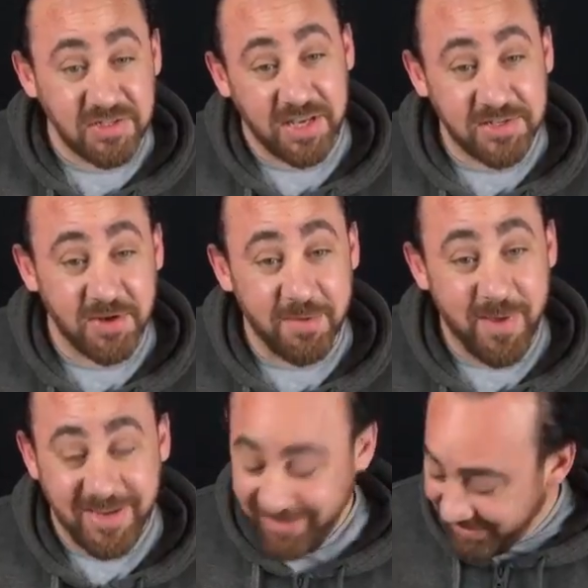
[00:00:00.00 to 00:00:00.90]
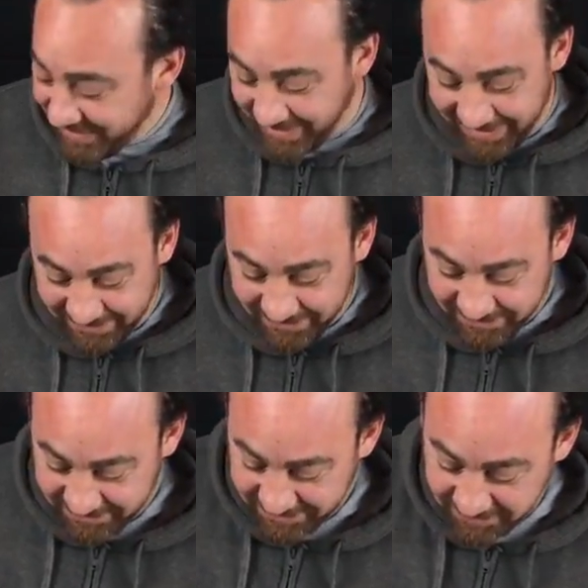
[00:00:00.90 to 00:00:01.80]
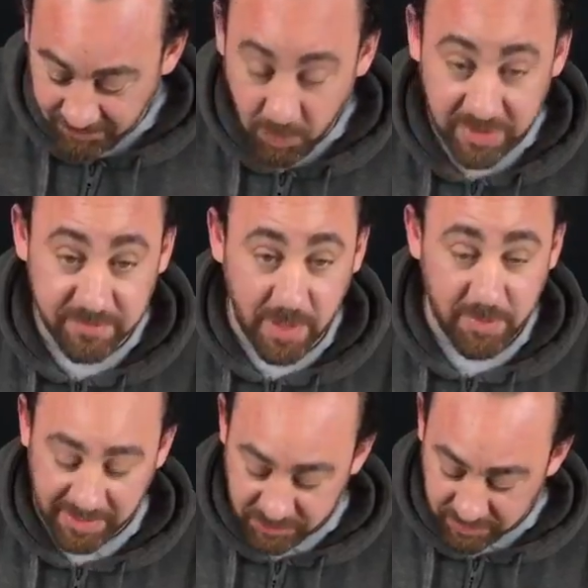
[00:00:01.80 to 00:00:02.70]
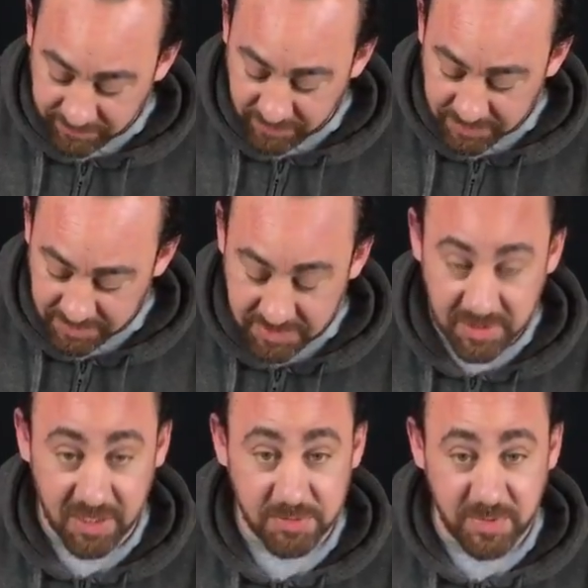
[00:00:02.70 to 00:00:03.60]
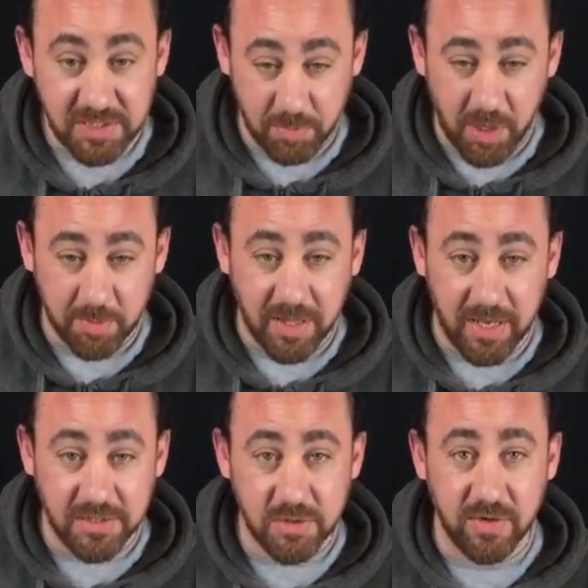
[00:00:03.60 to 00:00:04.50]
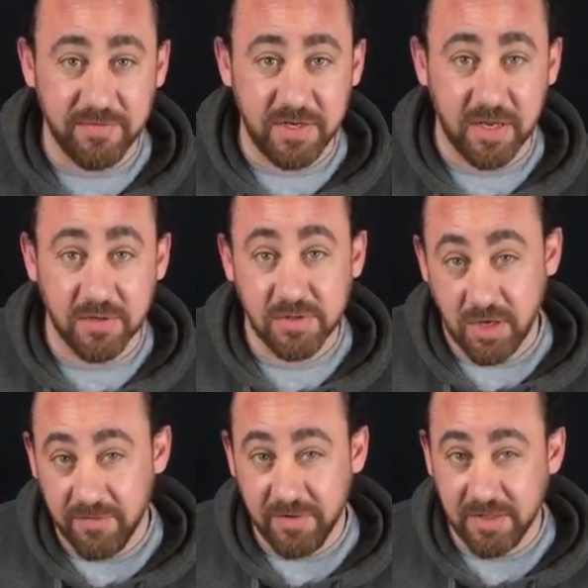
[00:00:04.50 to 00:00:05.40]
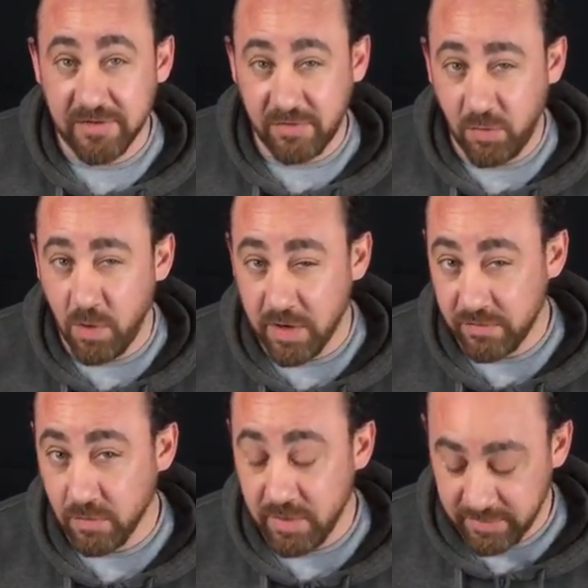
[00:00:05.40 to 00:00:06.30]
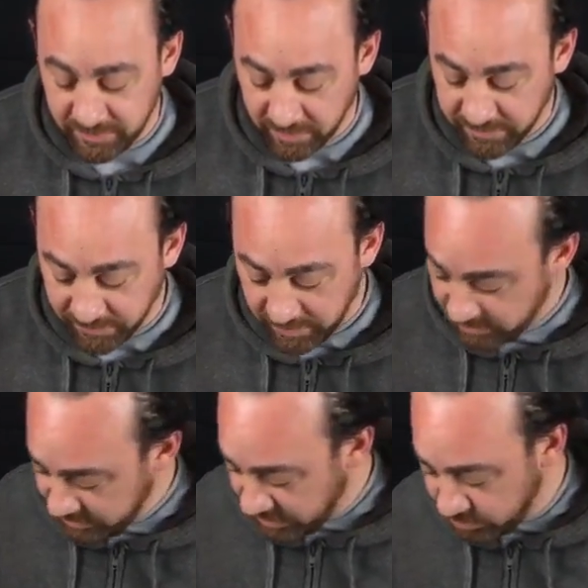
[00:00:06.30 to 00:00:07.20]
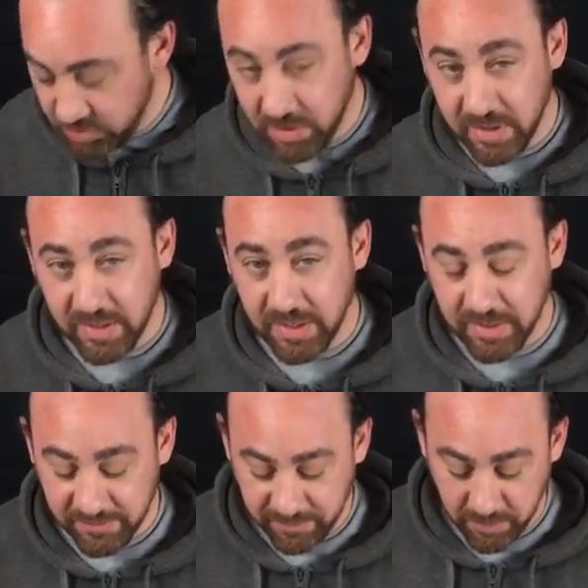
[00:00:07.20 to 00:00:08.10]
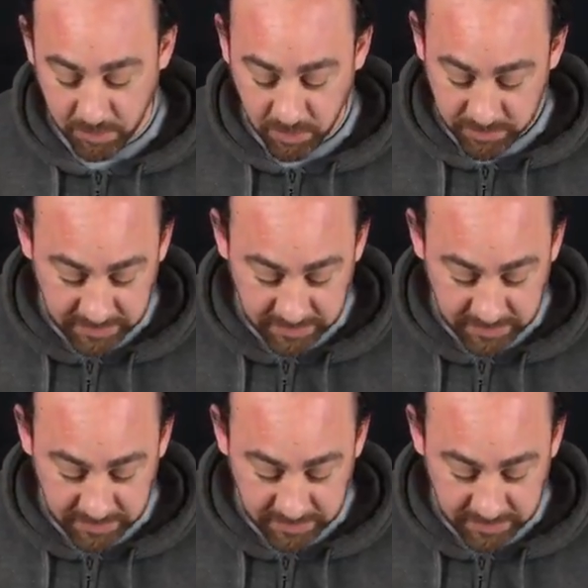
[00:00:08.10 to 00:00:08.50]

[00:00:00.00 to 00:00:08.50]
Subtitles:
6 I made earlier. It's for one of my Patreon viewers that has asked me to pop that into our videos. I think that's twice already so far. I'm sure I can get it in a few more.